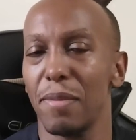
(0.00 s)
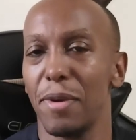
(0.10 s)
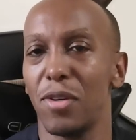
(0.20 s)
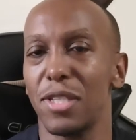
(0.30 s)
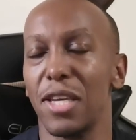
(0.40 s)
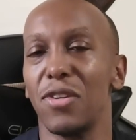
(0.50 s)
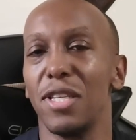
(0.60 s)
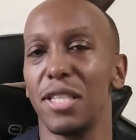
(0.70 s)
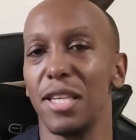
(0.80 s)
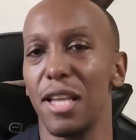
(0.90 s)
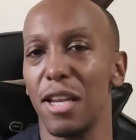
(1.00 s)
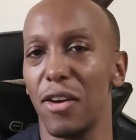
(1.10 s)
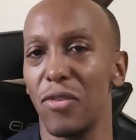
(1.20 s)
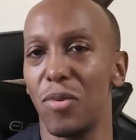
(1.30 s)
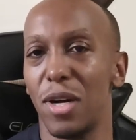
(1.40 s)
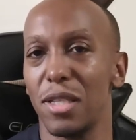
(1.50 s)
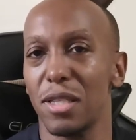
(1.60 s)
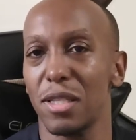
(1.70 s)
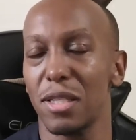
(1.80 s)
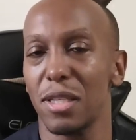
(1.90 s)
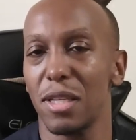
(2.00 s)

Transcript: because they couldn't see their loved ones.